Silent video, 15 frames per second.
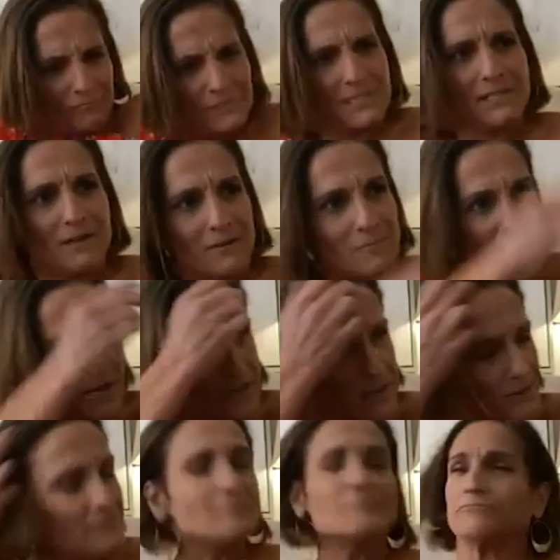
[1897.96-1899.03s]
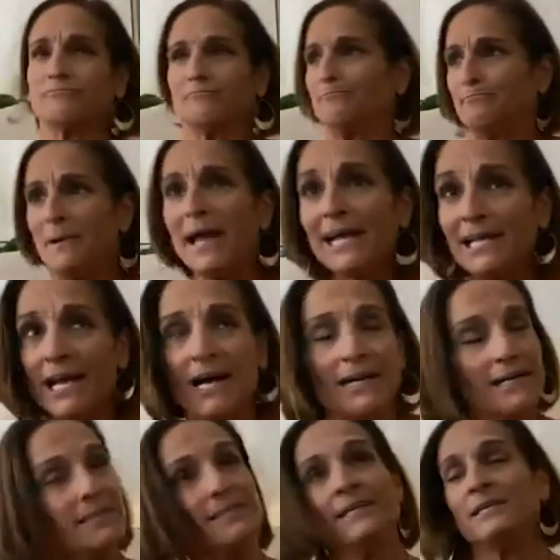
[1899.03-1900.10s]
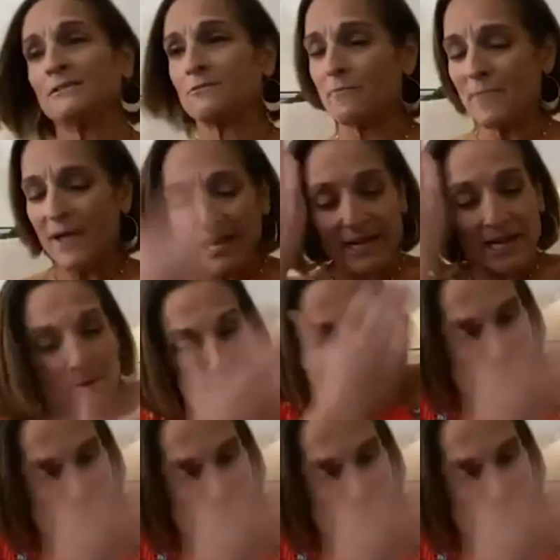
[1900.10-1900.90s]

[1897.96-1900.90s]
you know, like Bella, Romanian,